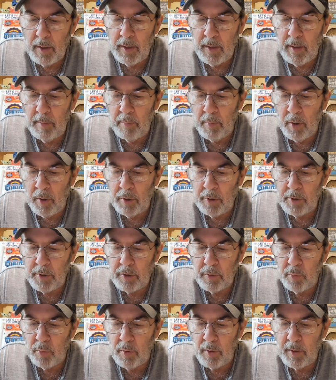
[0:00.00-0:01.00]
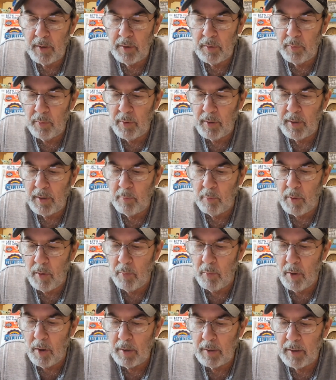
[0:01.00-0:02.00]
In March 2020, while
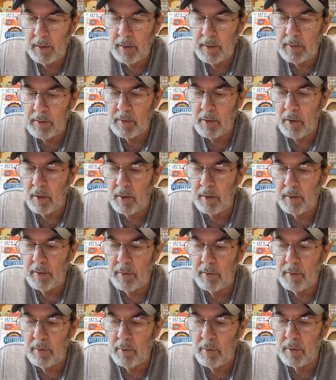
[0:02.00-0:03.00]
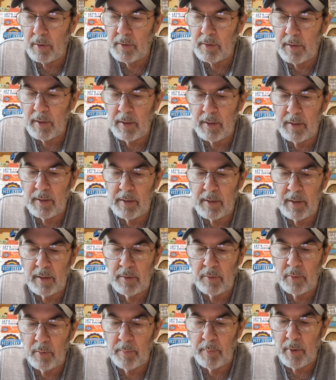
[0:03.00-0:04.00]
walking his dog in New York City's
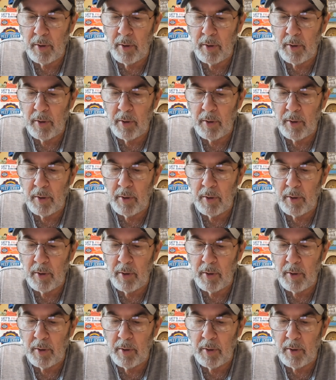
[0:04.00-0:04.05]
Central